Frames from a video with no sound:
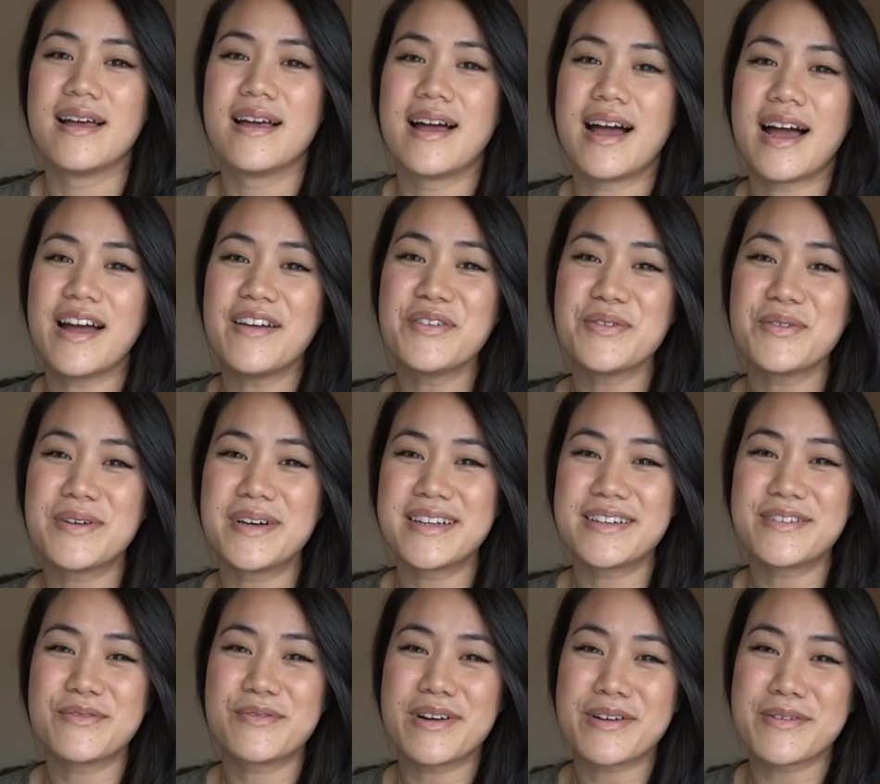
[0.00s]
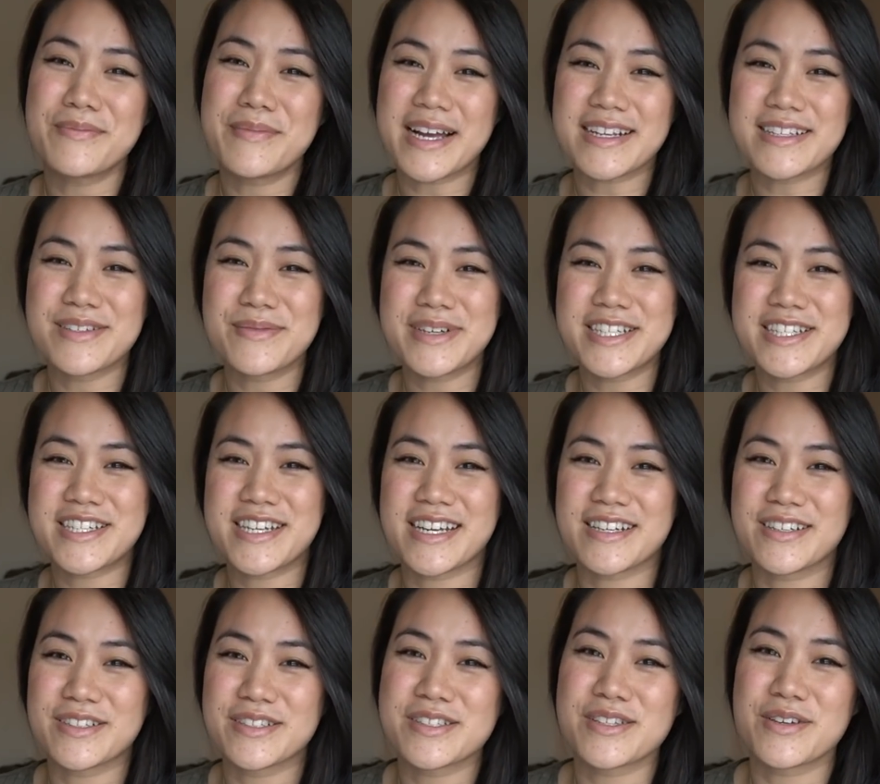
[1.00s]
Hi everyone, welcome back to my
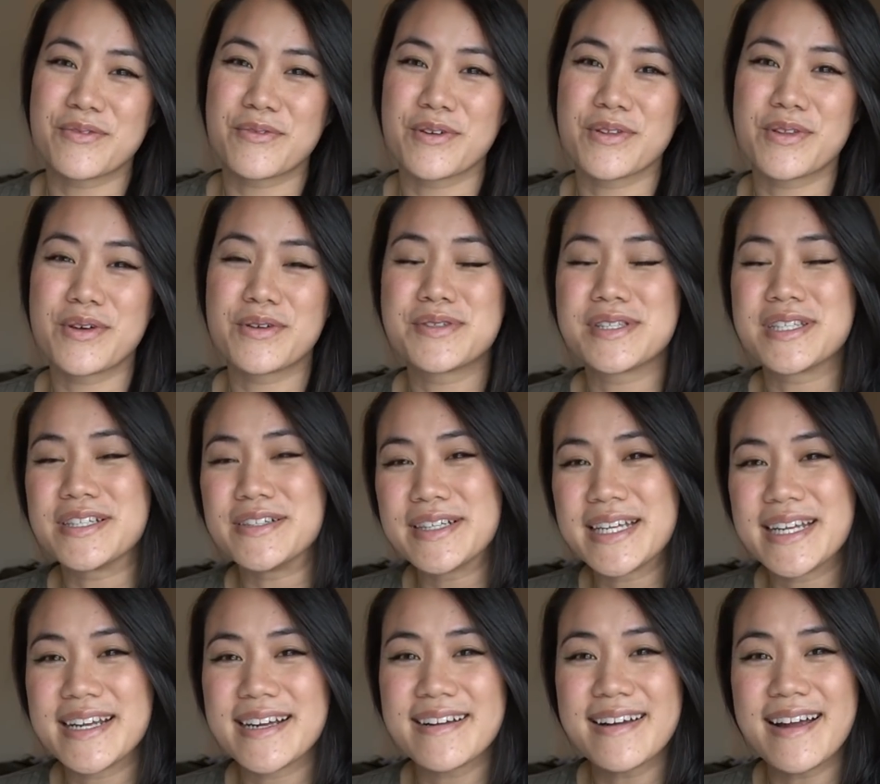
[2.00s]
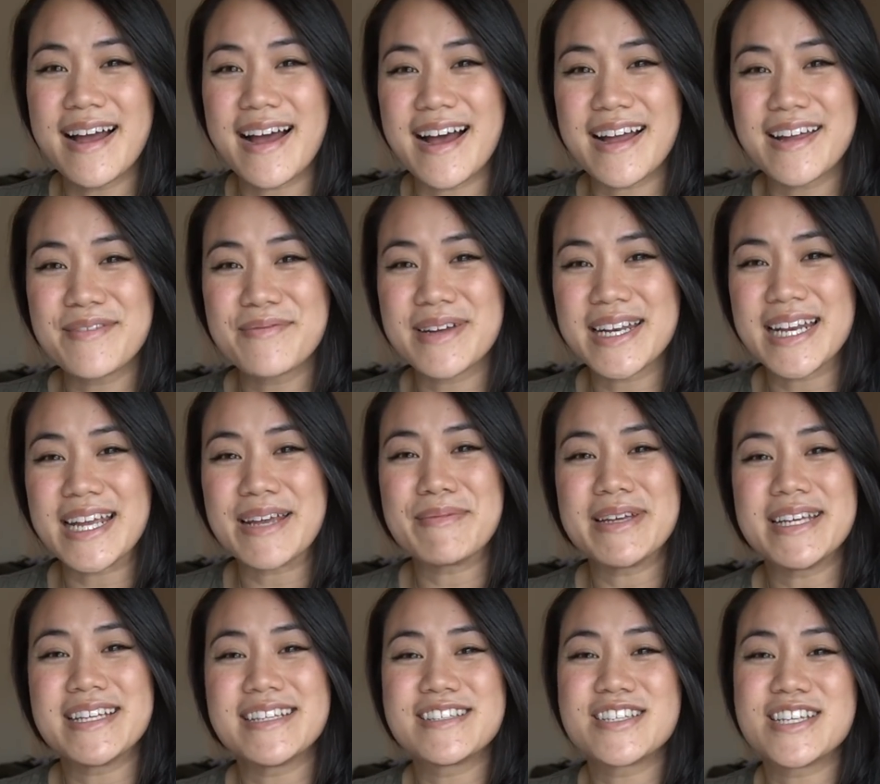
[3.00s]
channel. So for those new here, hi, my name
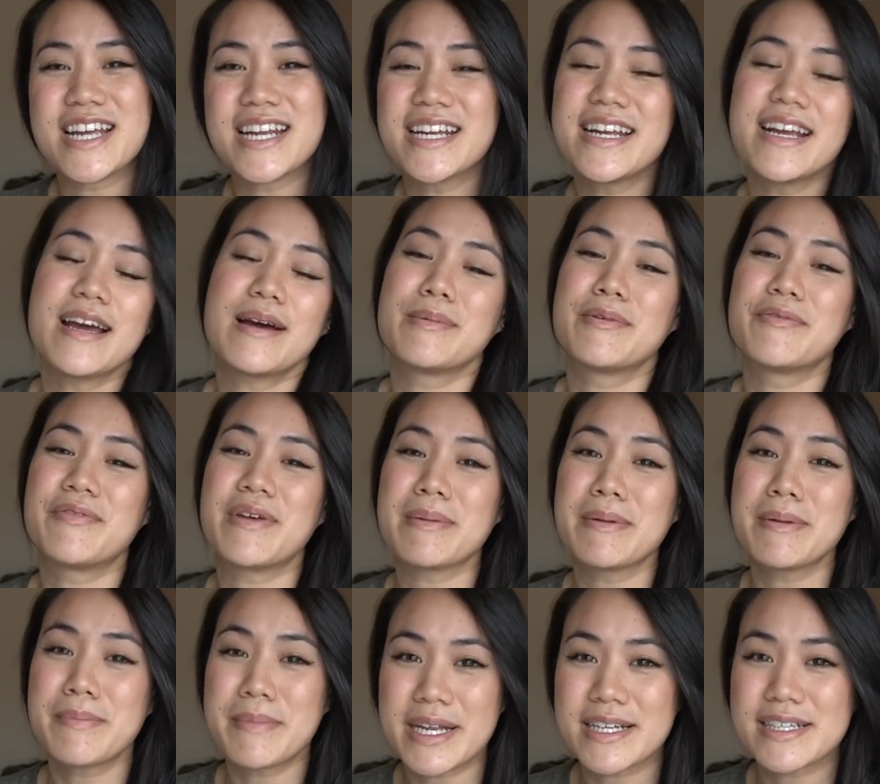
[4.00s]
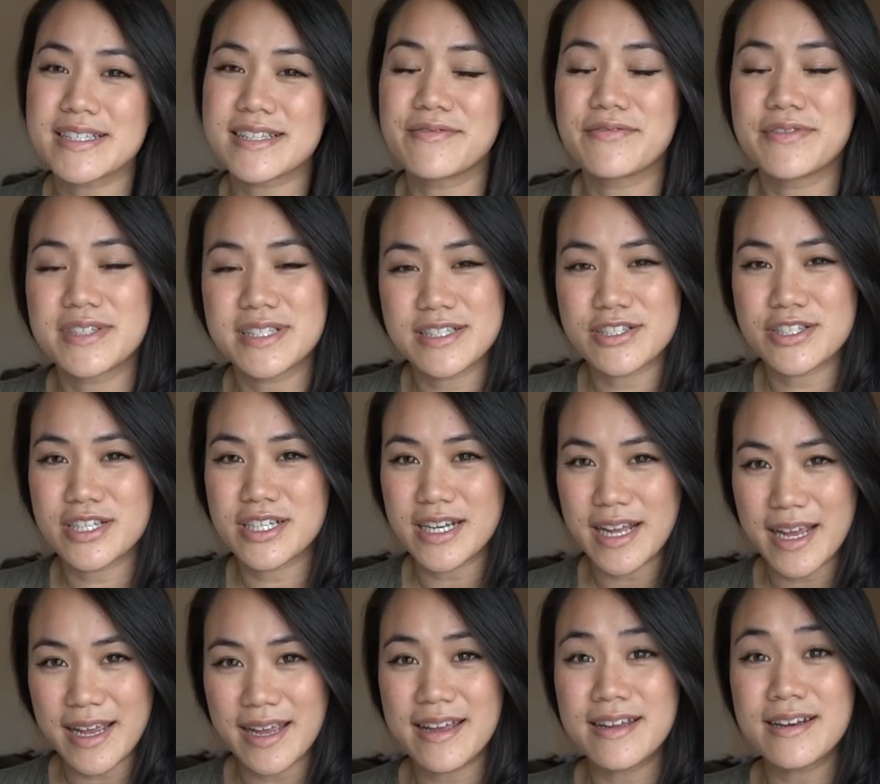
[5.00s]
is Jenny. I'm a family medicine physician
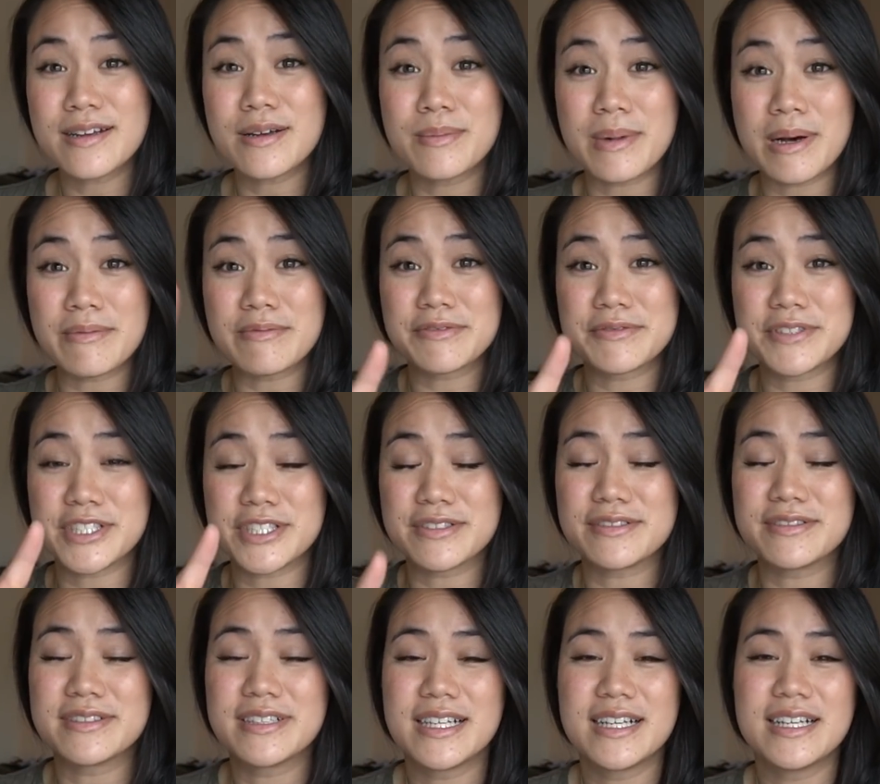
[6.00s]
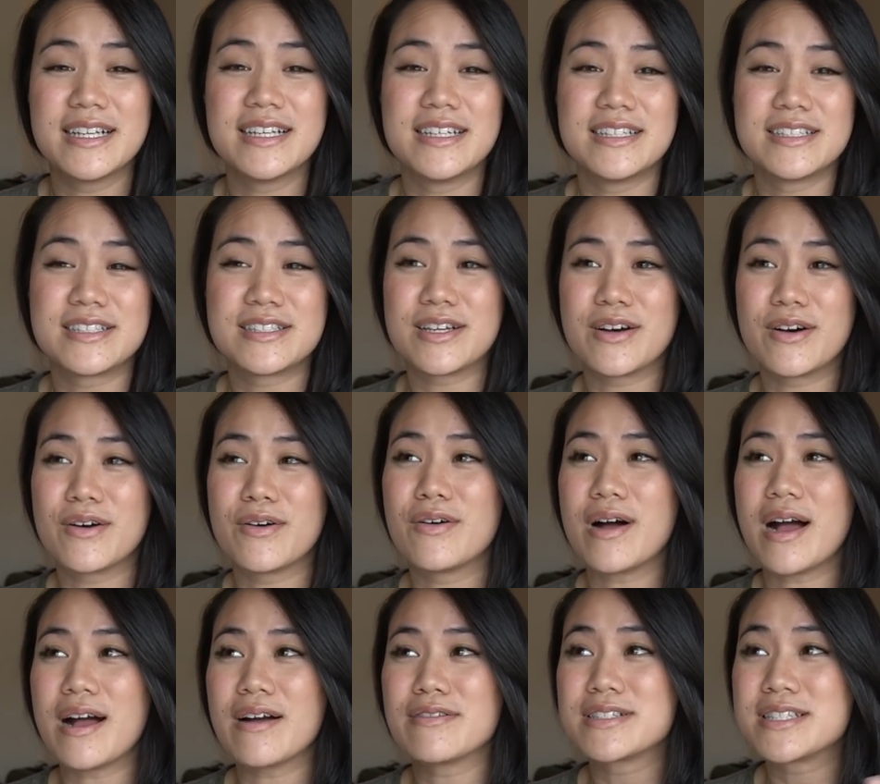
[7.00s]
and a mom of two. So
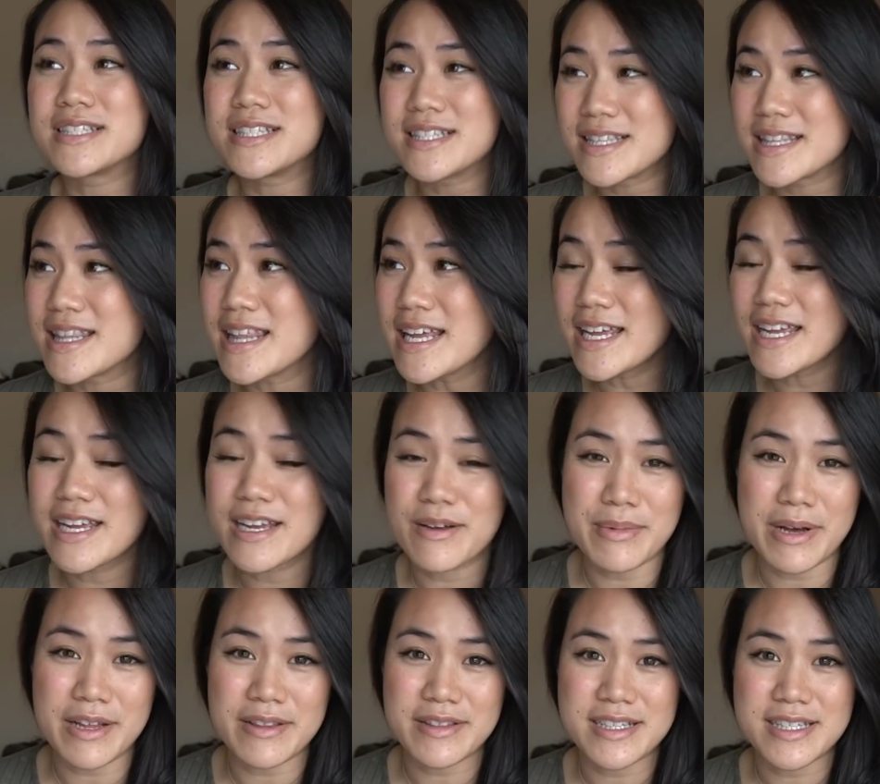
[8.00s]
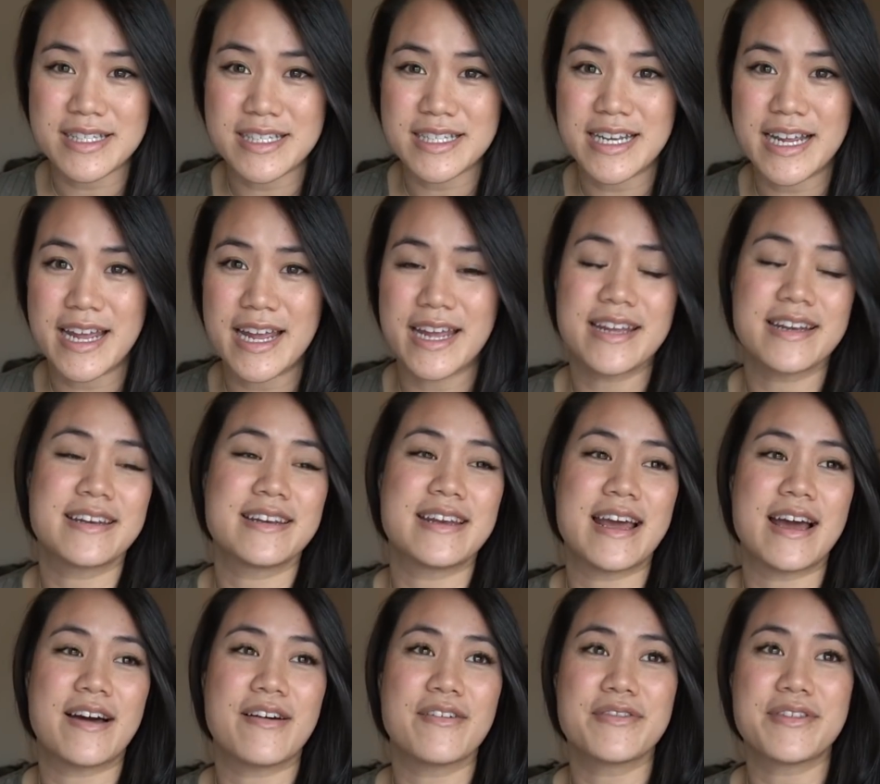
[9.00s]
I was just thinking about this today
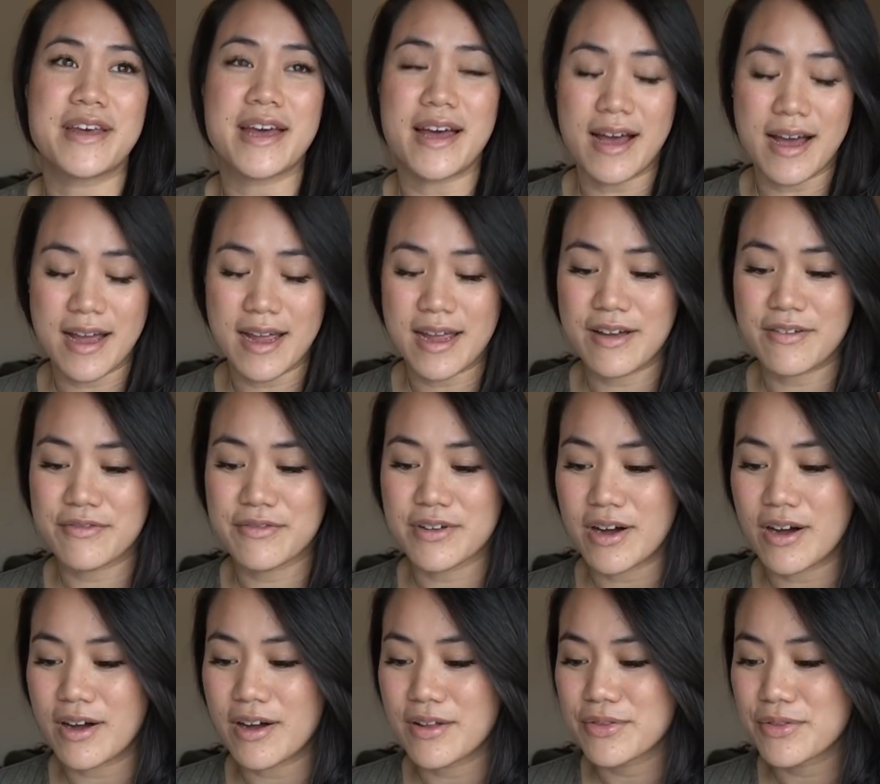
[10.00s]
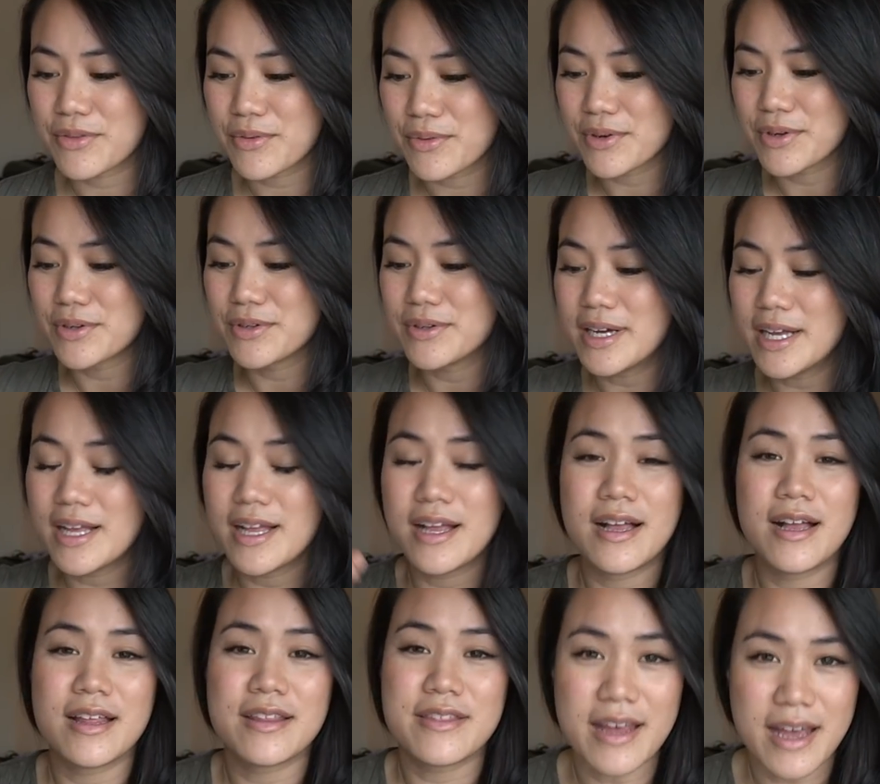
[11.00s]
now that I have gone through
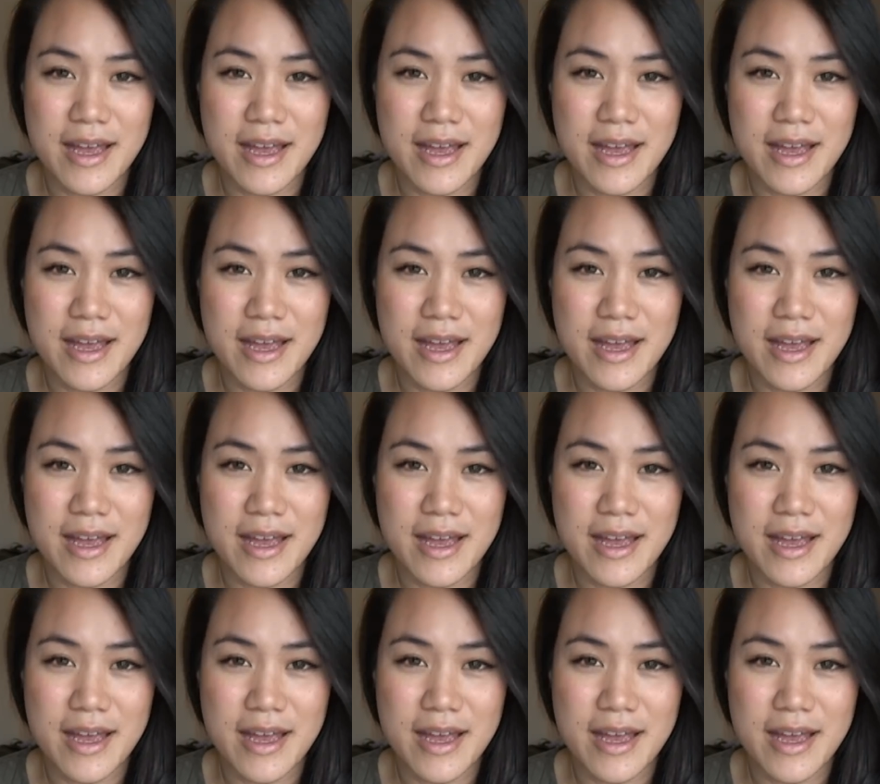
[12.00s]
the